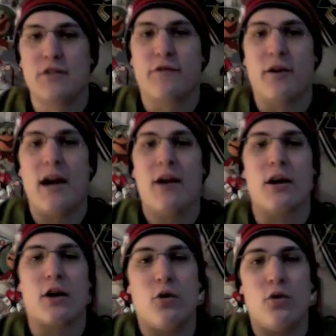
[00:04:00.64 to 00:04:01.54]
for
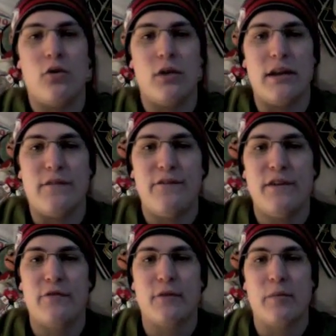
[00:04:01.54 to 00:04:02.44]
Erik Cole and a
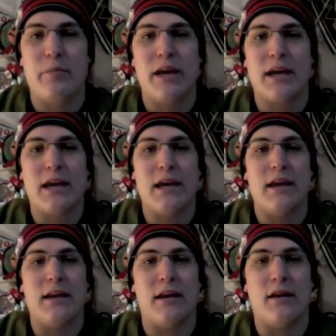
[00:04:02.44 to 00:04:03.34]
fifth round pick
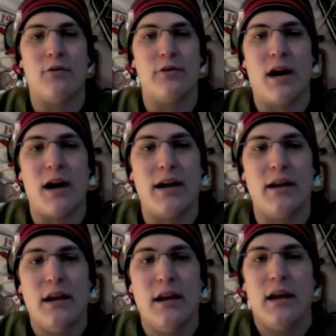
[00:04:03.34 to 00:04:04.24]
in uh,
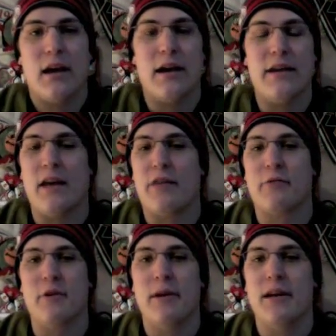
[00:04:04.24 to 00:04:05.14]
09 uh, in that
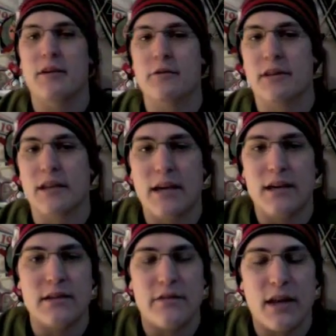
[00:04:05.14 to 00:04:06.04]
three way deal with the
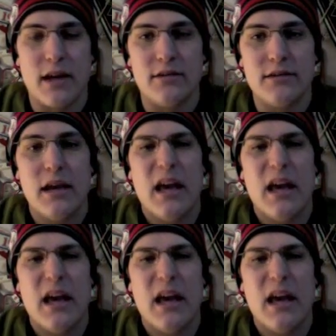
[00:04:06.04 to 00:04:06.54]
Kings, everything else.